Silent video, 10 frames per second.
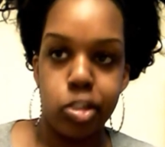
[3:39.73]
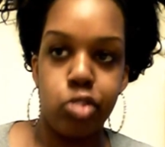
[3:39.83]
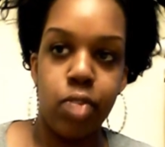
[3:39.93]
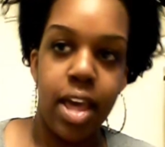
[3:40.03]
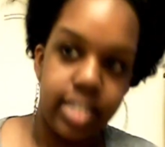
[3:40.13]
Once
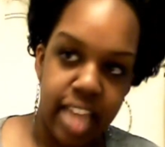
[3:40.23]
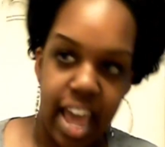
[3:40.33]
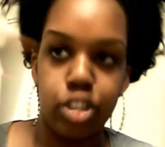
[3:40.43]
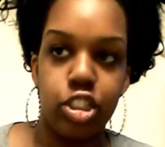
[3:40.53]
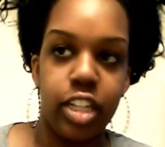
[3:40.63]
you add
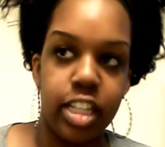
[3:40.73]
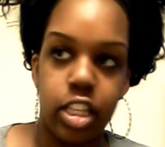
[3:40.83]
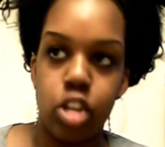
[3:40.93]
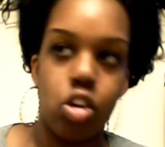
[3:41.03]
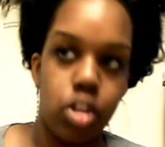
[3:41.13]
tax, you get
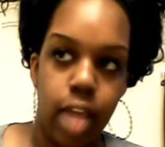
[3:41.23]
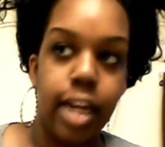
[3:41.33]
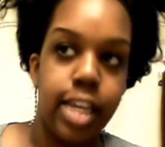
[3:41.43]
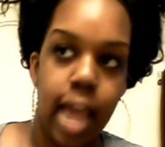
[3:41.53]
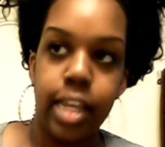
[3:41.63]
the
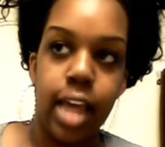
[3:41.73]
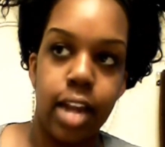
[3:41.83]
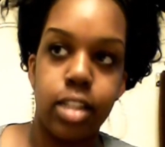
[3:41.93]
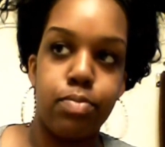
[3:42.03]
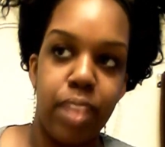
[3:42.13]
yada yada
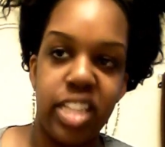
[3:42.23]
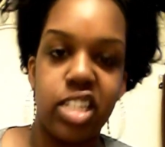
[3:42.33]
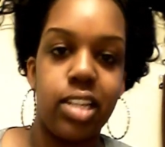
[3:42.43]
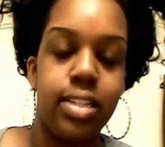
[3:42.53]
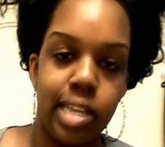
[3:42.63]
yada. It's
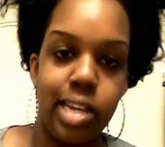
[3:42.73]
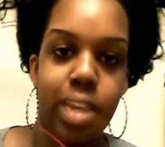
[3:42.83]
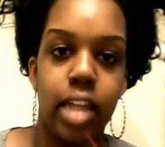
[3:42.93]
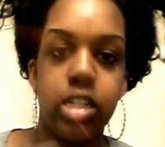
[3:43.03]
basically $10.